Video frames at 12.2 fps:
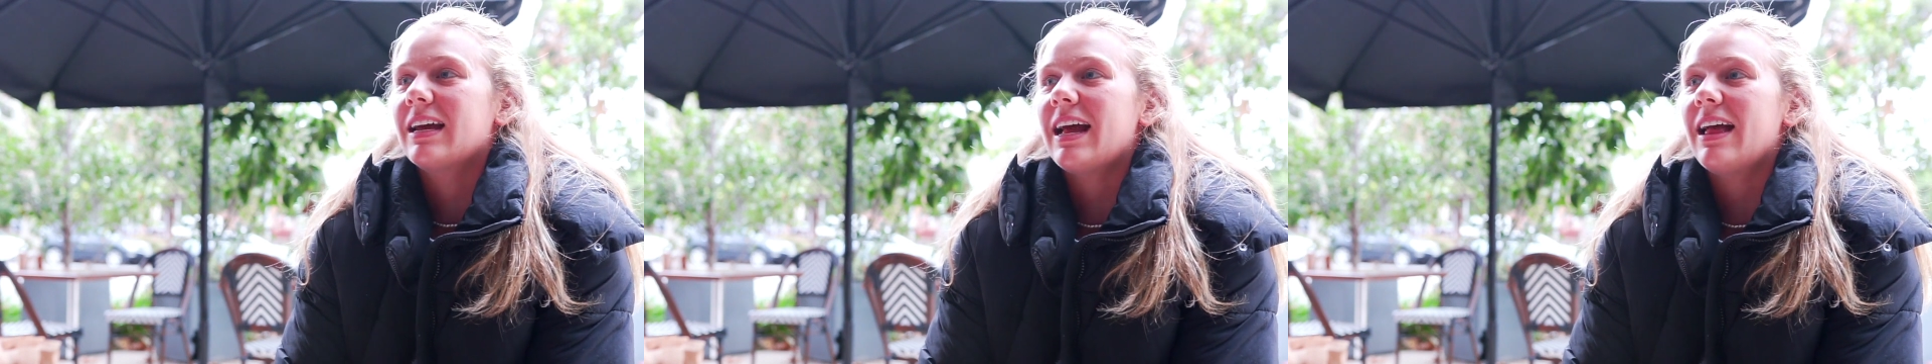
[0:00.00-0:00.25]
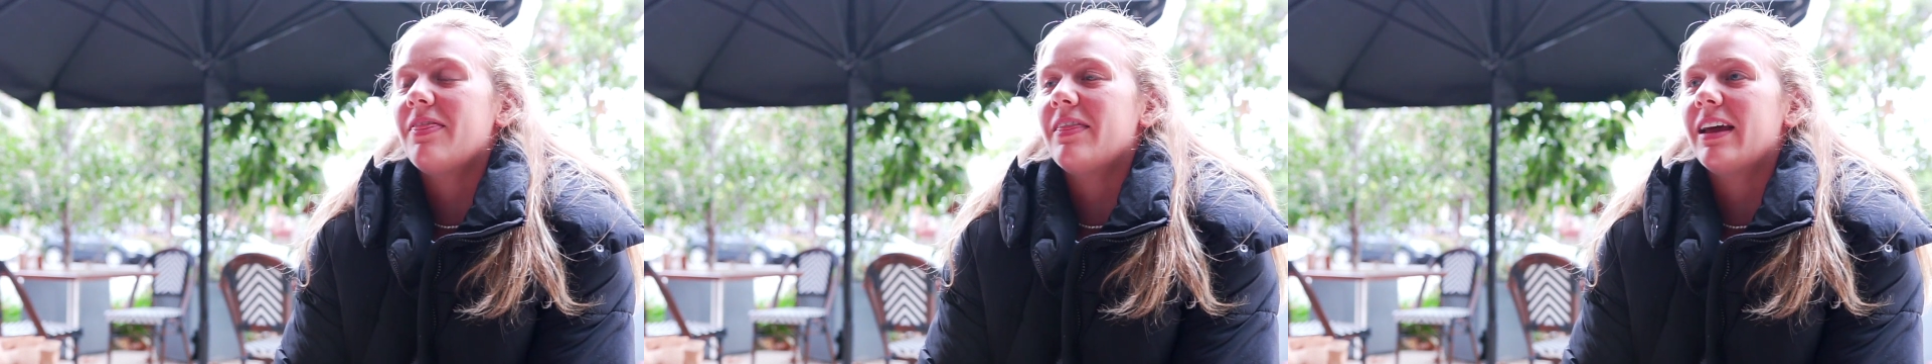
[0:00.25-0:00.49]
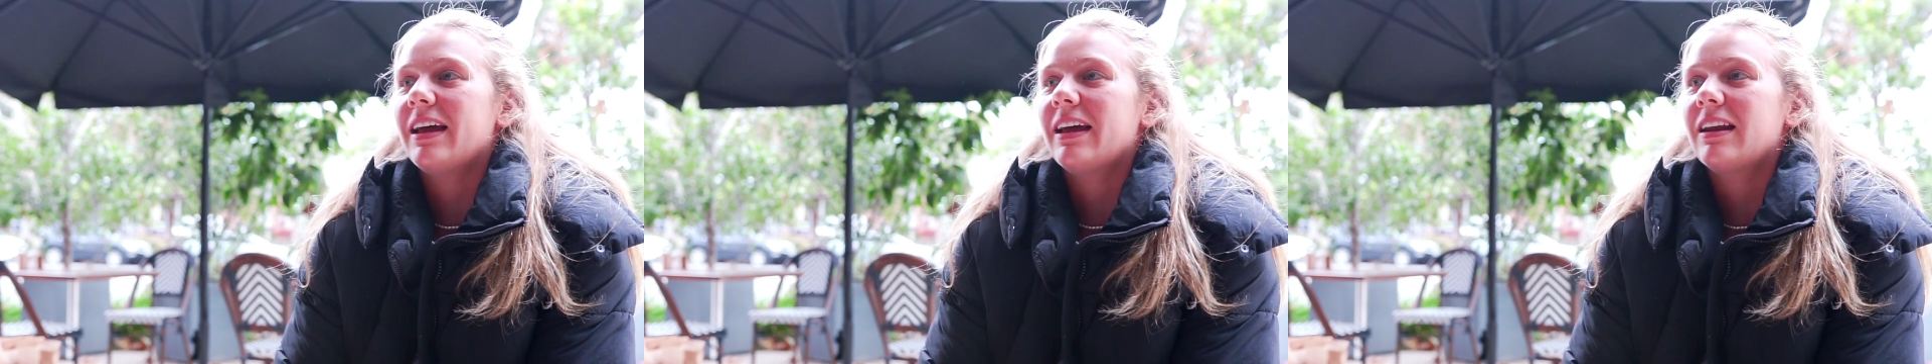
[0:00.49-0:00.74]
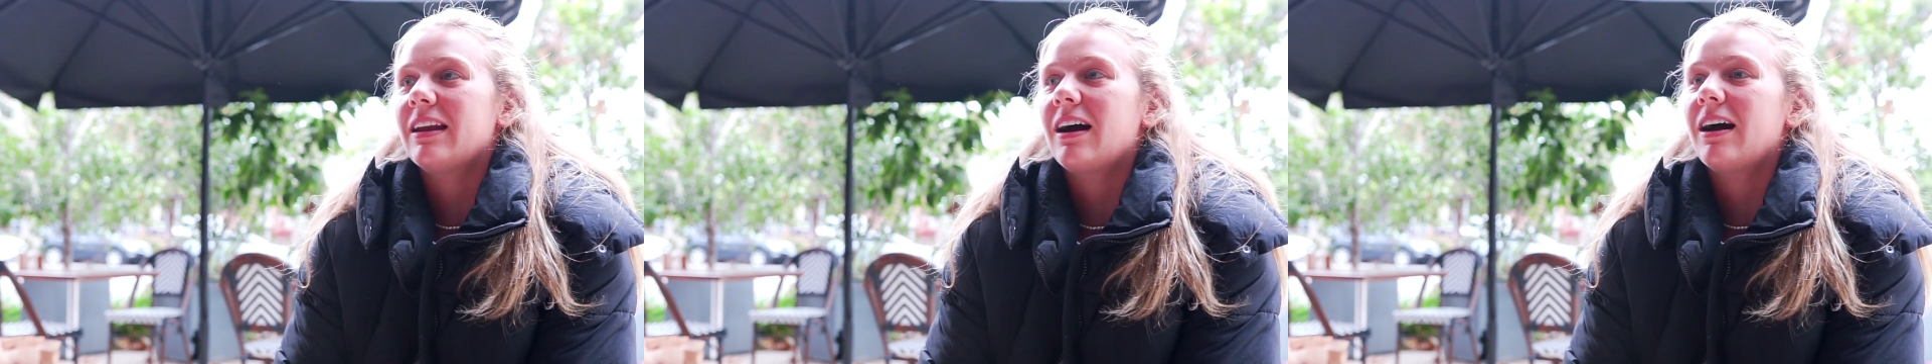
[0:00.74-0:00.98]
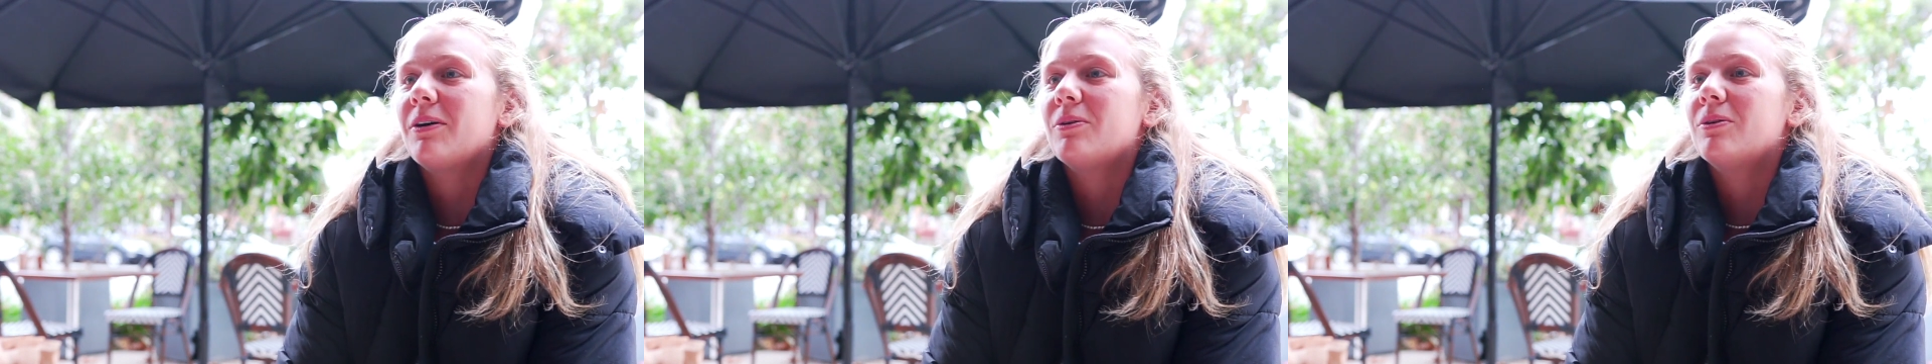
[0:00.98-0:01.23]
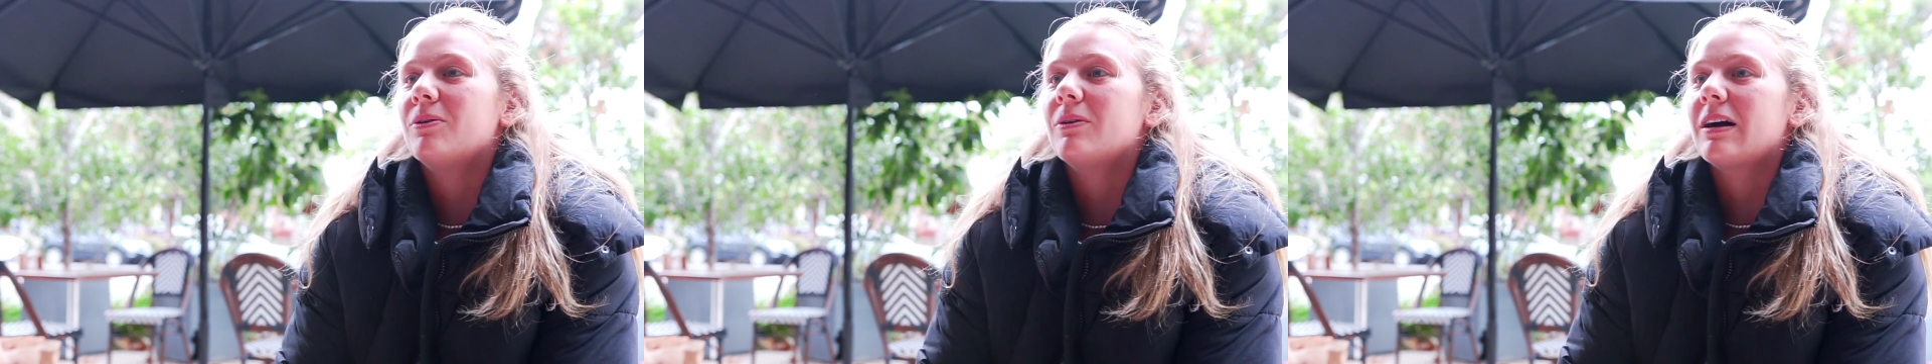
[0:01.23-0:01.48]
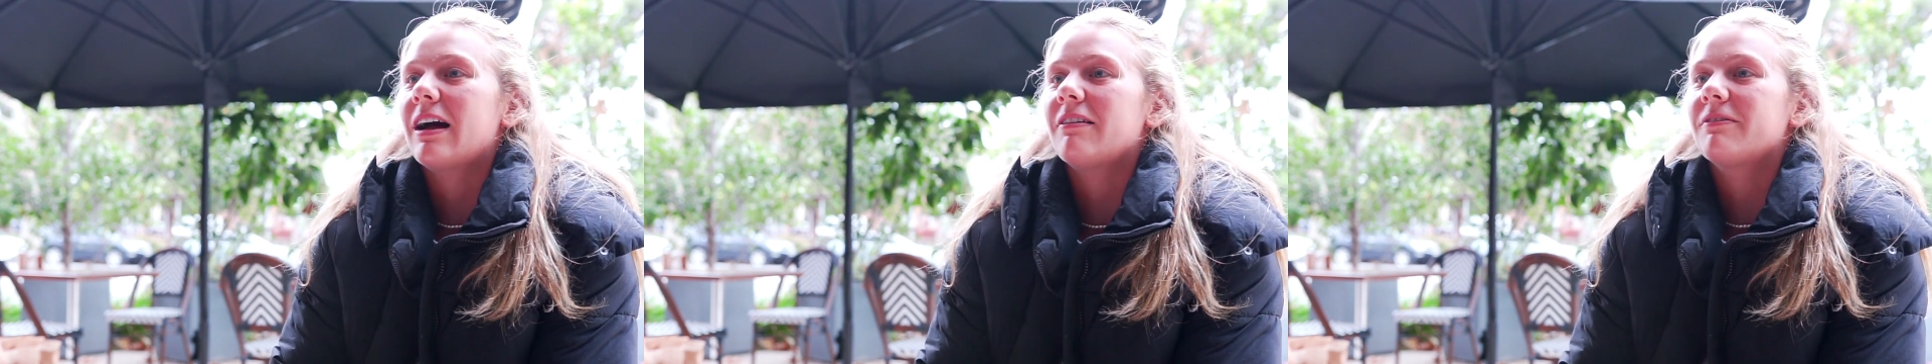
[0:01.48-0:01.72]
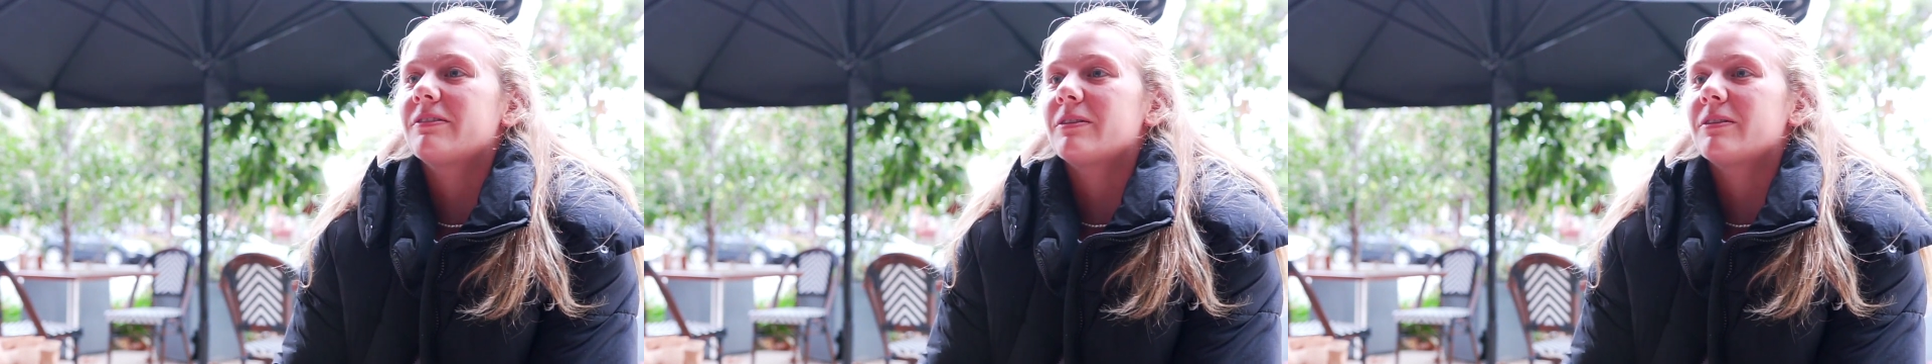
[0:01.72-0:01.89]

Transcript: and then I will have